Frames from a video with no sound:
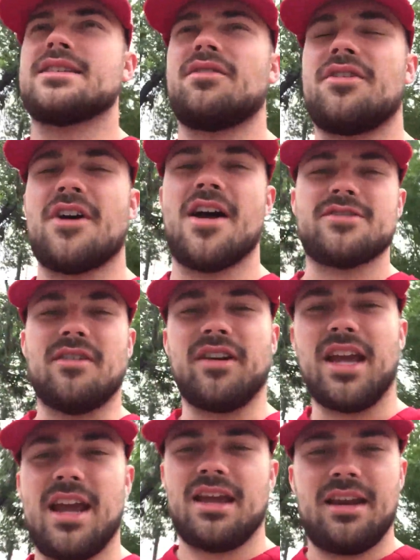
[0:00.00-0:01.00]
75,
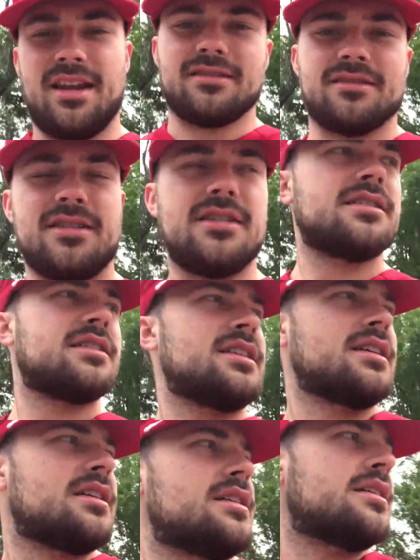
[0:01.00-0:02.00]
78 and
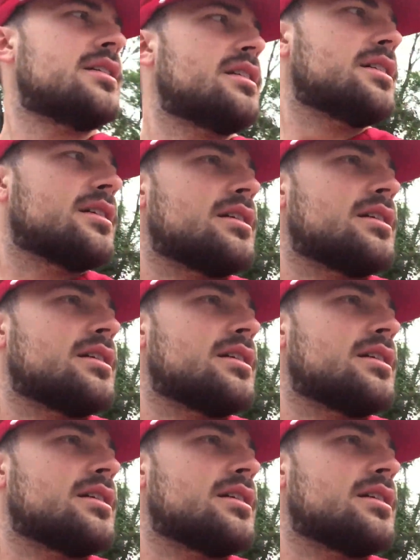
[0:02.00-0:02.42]
scratch you.